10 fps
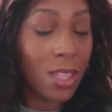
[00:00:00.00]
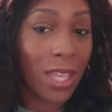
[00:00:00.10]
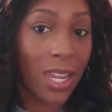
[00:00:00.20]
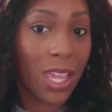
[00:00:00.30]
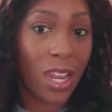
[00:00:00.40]

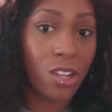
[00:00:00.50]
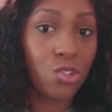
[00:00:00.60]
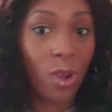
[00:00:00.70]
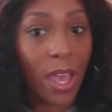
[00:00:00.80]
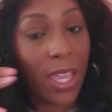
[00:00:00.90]
let it air
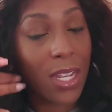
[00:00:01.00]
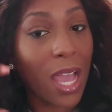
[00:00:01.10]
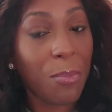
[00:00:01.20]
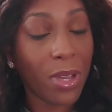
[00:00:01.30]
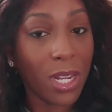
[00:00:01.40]
dry and
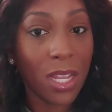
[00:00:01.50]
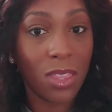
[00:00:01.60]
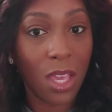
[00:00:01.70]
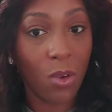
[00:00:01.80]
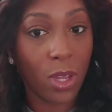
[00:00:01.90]
not put
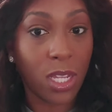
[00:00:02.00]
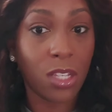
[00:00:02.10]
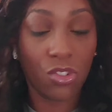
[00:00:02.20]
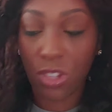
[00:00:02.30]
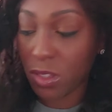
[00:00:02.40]
anything on
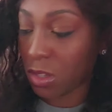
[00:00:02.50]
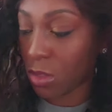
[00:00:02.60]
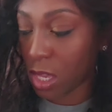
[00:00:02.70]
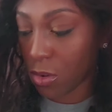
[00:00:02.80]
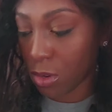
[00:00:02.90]
it, just
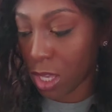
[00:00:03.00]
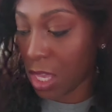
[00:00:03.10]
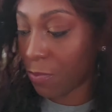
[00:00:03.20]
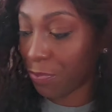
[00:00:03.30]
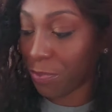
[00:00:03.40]
so that it'll
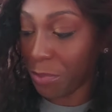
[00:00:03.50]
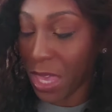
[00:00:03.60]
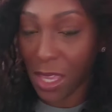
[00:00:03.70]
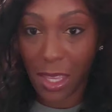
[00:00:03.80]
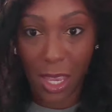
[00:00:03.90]
get
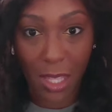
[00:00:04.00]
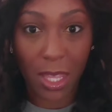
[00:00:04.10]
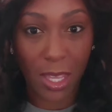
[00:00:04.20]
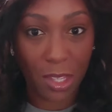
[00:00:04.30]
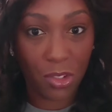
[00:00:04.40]
big
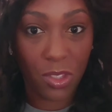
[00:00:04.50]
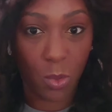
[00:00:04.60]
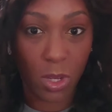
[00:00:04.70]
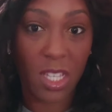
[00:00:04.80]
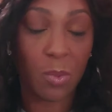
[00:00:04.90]
again like it
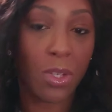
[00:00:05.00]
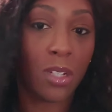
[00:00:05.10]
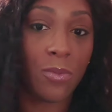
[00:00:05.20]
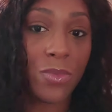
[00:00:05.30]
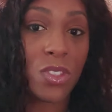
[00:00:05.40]
just was,
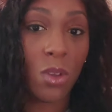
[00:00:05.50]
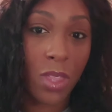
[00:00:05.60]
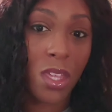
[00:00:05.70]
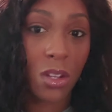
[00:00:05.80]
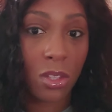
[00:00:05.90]
but so
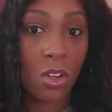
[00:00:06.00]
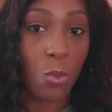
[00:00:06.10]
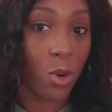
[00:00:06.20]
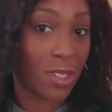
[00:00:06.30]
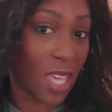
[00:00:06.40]
that it'll
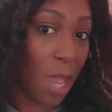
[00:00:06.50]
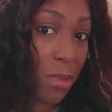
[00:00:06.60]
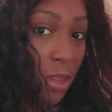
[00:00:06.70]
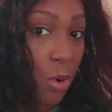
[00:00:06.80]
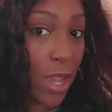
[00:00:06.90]
look more
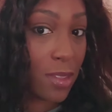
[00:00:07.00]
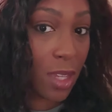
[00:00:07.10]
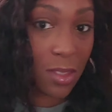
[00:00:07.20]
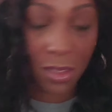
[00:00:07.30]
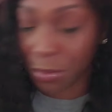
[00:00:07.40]
tamed in the
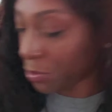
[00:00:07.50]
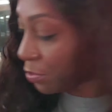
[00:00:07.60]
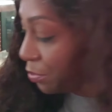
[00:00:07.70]
process.